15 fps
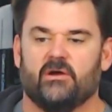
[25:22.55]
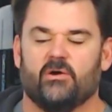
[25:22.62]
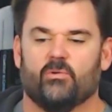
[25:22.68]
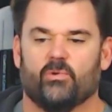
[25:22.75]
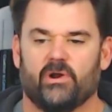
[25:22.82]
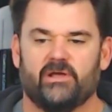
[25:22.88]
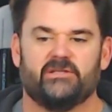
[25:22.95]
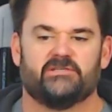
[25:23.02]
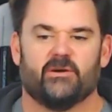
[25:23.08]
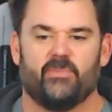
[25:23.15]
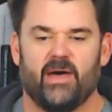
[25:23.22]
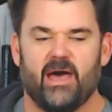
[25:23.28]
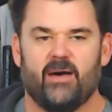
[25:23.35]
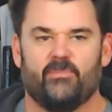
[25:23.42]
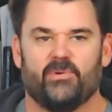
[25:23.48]
What ends up
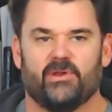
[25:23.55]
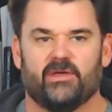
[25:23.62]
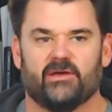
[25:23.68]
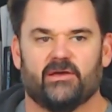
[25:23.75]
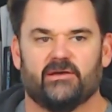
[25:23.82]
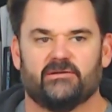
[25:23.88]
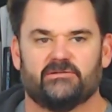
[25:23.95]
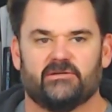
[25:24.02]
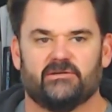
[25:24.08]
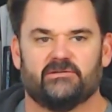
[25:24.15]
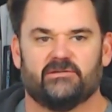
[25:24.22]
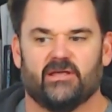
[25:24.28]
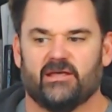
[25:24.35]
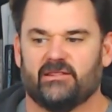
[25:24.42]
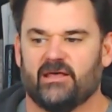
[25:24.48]
happening is
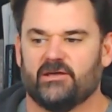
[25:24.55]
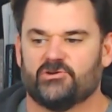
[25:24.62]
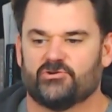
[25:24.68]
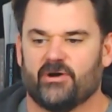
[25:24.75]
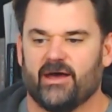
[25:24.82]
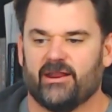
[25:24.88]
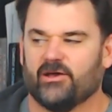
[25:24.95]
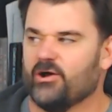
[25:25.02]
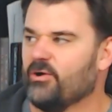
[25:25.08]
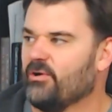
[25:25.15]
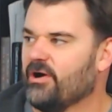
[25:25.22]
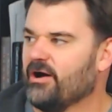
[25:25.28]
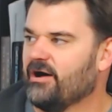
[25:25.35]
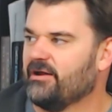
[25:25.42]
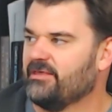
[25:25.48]
that they try to go
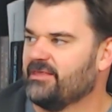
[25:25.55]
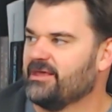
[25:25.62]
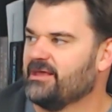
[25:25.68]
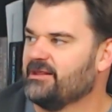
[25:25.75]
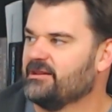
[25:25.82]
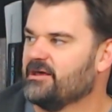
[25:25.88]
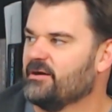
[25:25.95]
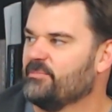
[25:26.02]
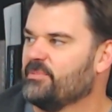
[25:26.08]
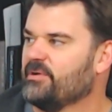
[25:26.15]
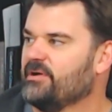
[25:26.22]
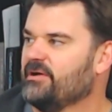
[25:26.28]
on and they end up